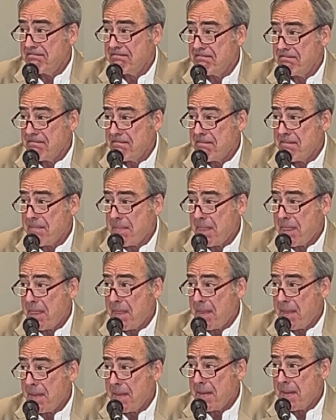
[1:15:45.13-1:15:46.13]
And you conclude
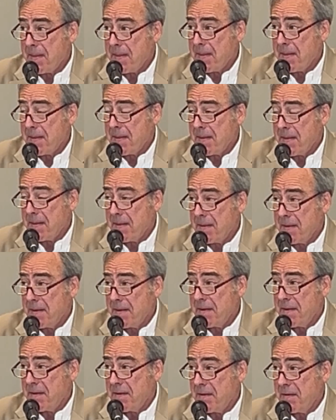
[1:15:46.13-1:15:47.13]
that sheet piling
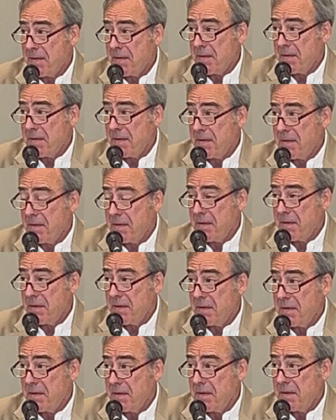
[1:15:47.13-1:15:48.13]
presents a risk
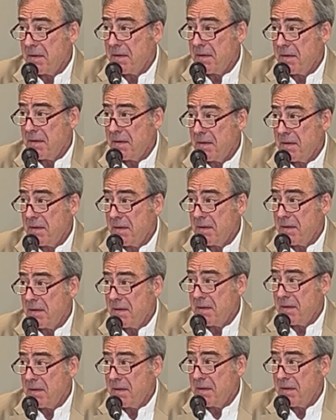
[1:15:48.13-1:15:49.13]
of
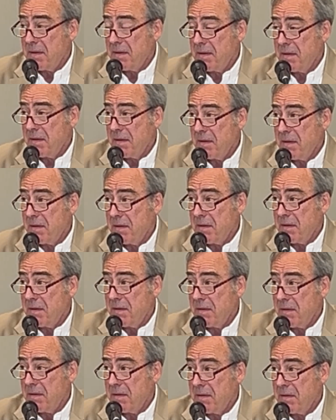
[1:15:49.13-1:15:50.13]
breaching
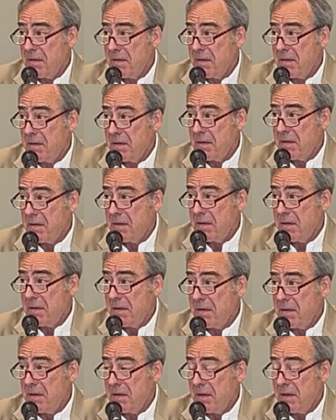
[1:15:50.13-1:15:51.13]
artesian conditions,
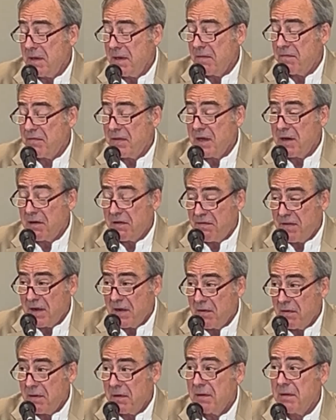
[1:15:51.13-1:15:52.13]
correct? If they are
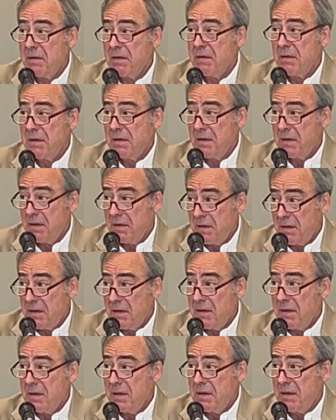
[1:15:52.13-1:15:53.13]
found
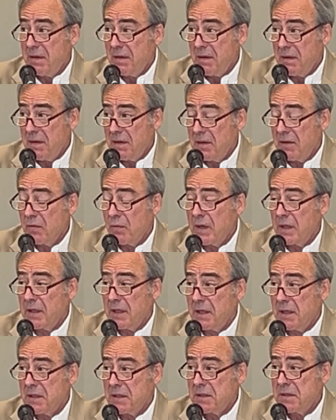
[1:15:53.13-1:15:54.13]
in the
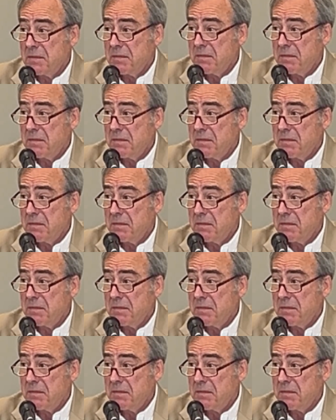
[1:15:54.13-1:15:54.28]
wetlands.